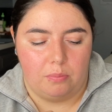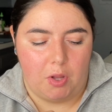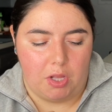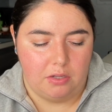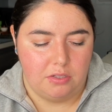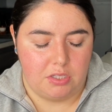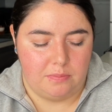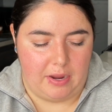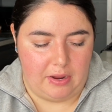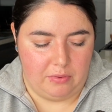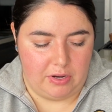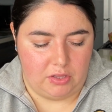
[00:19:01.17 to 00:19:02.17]
ball,
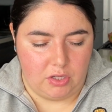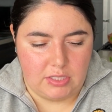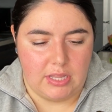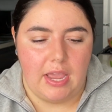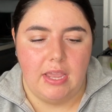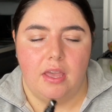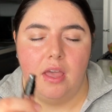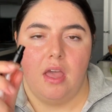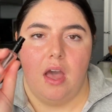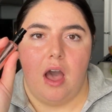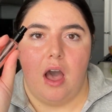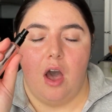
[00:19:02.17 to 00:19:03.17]
despite what it looks like.
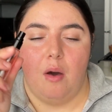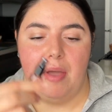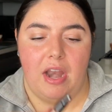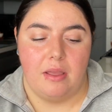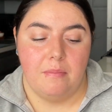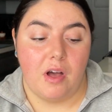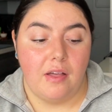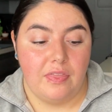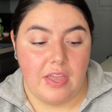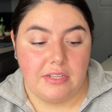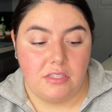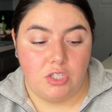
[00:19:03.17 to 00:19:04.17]
And I bought
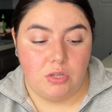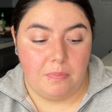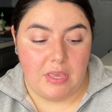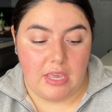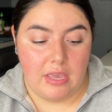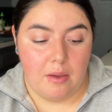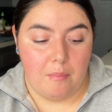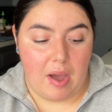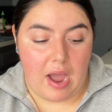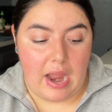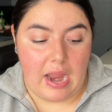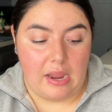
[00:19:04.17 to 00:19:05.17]
this to be
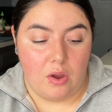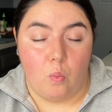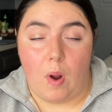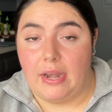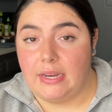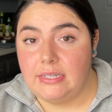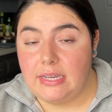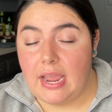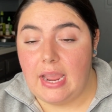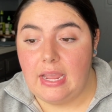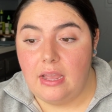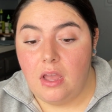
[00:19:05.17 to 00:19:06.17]
my wedding
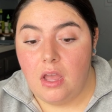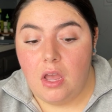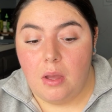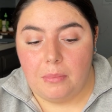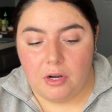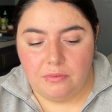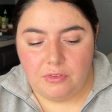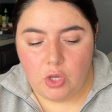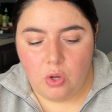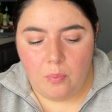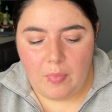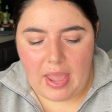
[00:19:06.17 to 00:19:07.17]
day
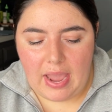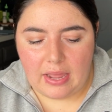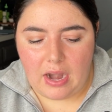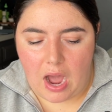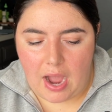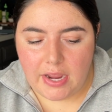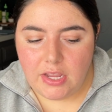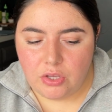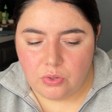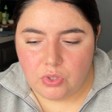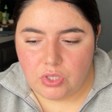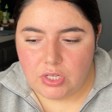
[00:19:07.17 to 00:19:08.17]
perfume, and I
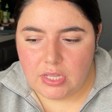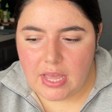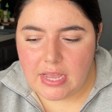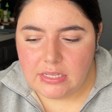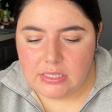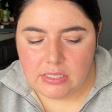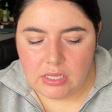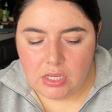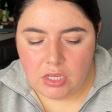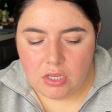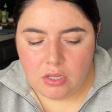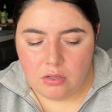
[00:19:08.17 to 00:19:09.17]
used this
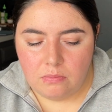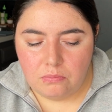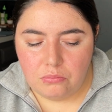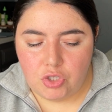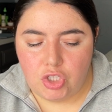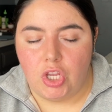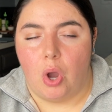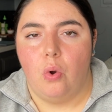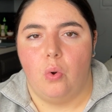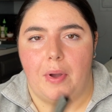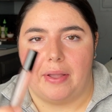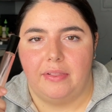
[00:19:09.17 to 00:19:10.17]
so
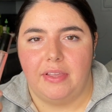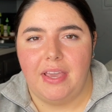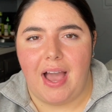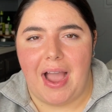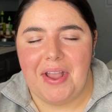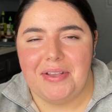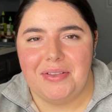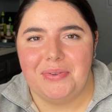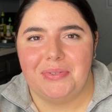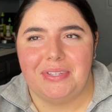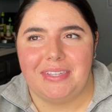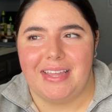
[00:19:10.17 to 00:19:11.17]
quickly. I
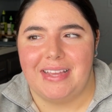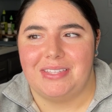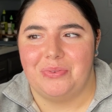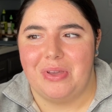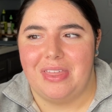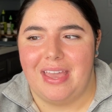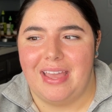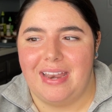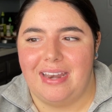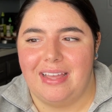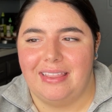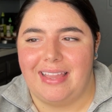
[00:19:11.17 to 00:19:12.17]
used this
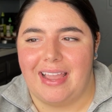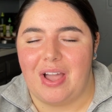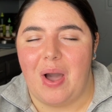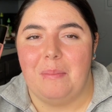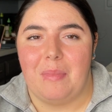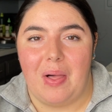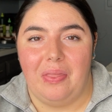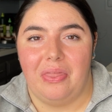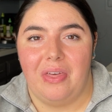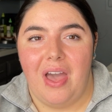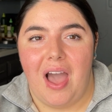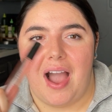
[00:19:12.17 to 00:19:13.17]
within like a
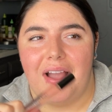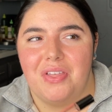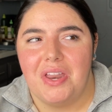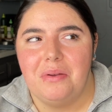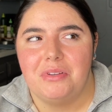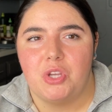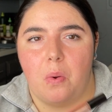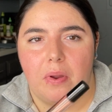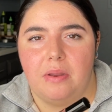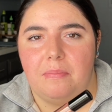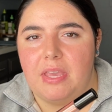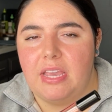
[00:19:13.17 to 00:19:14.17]
month. I thought it was going
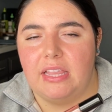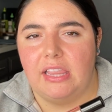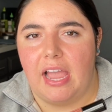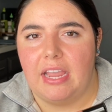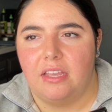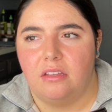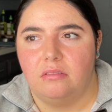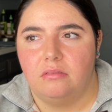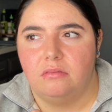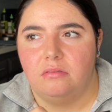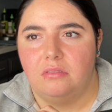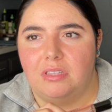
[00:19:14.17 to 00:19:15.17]
to be like
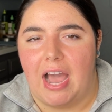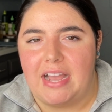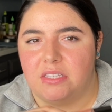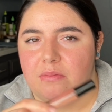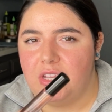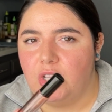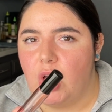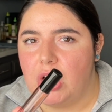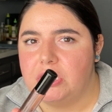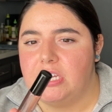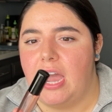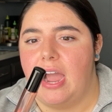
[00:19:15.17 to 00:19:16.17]
last me a
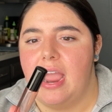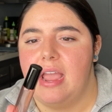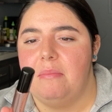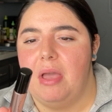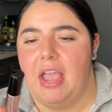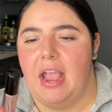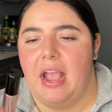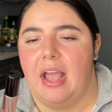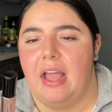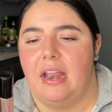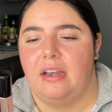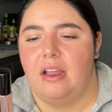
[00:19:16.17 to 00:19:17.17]
long time,
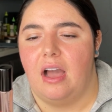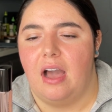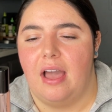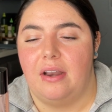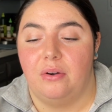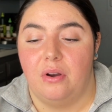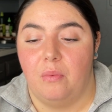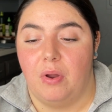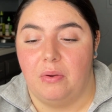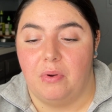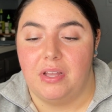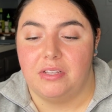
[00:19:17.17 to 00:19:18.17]
and I don't know what
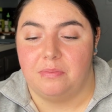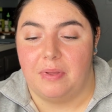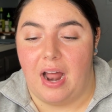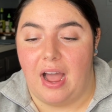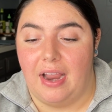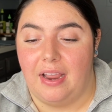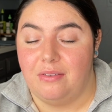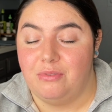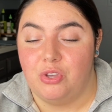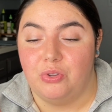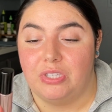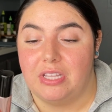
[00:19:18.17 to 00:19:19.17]
it was, but I
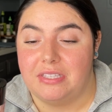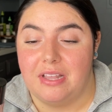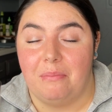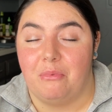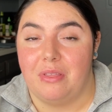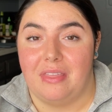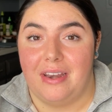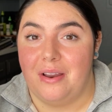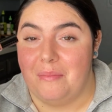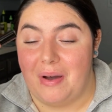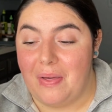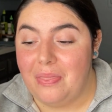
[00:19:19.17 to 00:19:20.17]
used this up within a
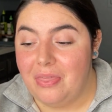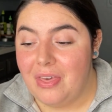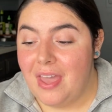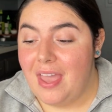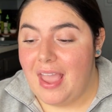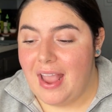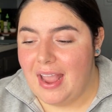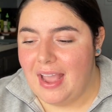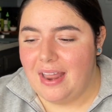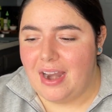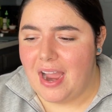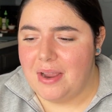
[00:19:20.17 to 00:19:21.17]
month,
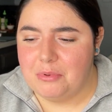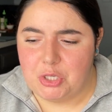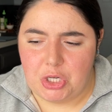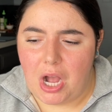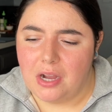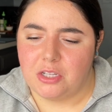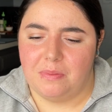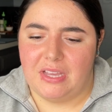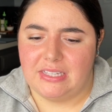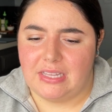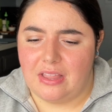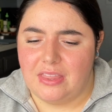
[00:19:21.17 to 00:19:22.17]
and I was shocked
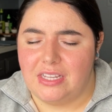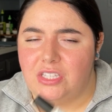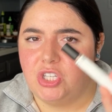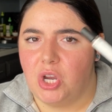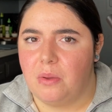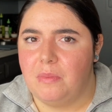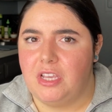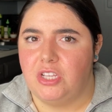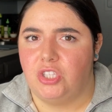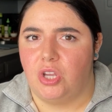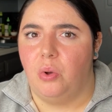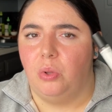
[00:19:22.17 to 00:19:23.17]
because this took me
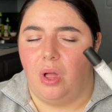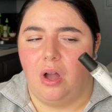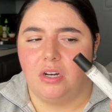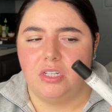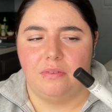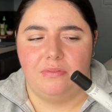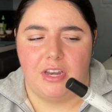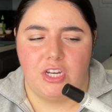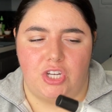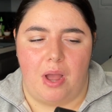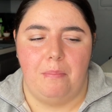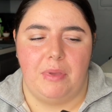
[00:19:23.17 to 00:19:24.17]
so long to
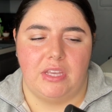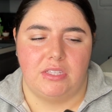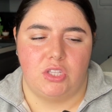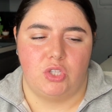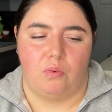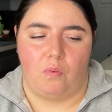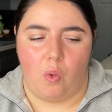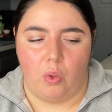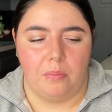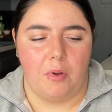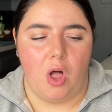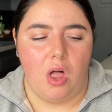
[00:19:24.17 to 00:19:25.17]
finish up because it's a
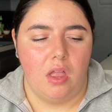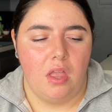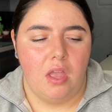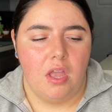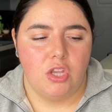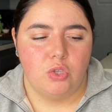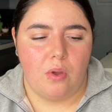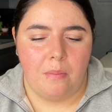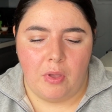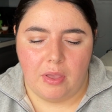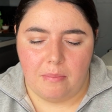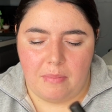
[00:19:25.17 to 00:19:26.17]
roller ball. So I'm
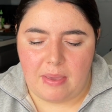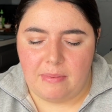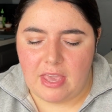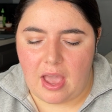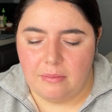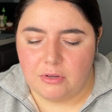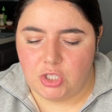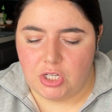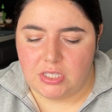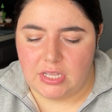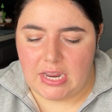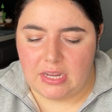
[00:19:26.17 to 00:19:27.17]
like, maybe I was
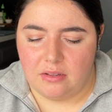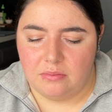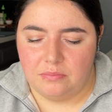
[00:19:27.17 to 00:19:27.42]
just like,